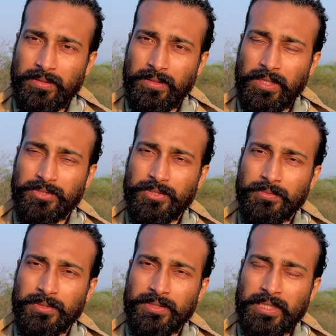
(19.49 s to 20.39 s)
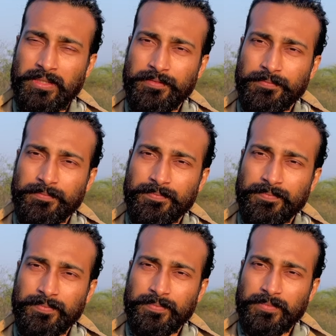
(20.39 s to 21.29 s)
Last year we said
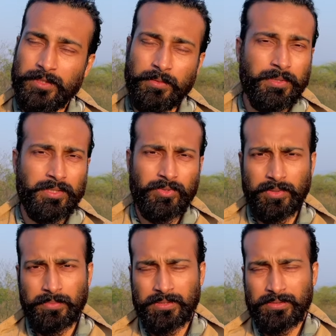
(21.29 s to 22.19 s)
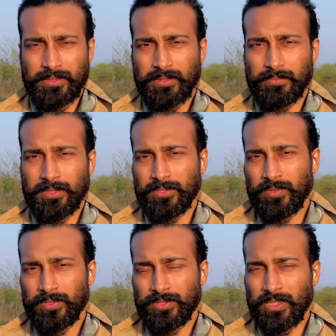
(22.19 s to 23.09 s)
a particular mantra, a
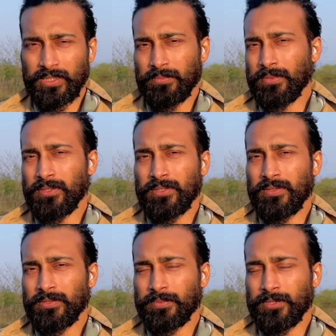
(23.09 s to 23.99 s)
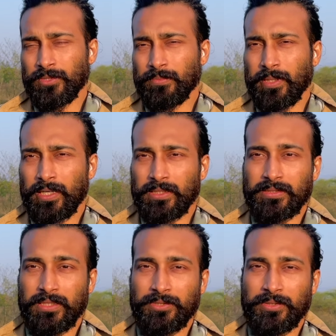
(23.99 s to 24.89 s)
particular chant, a particular spiritual
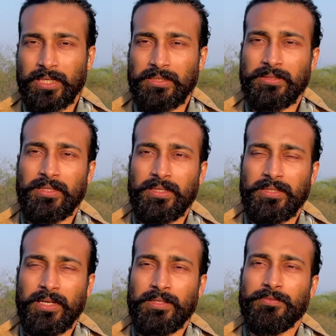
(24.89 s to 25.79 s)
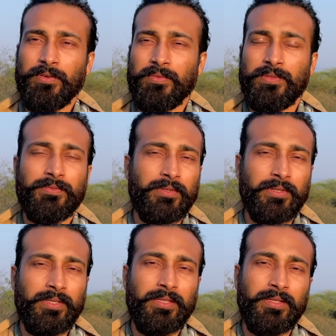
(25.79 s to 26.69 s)
practice that you can carry forward for
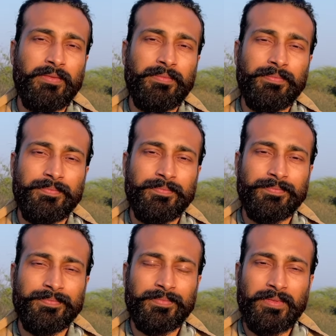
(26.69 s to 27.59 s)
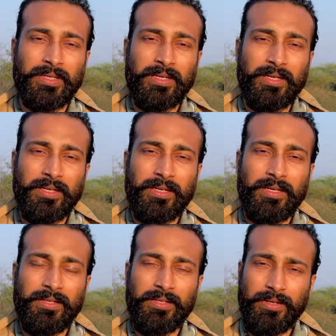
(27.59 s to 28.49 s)
a year.
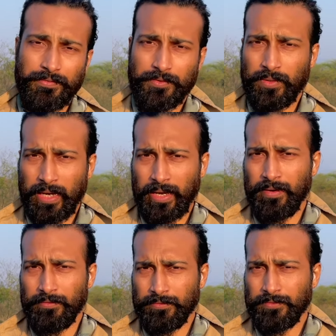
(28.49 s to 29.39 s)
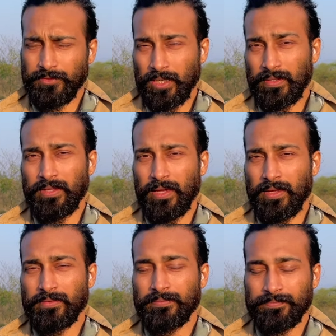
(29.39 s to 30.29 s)
And if you have done
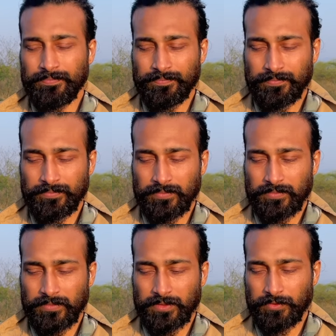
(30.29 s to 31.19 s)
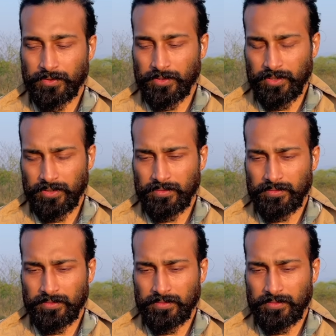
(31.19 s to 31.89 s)
that for a year,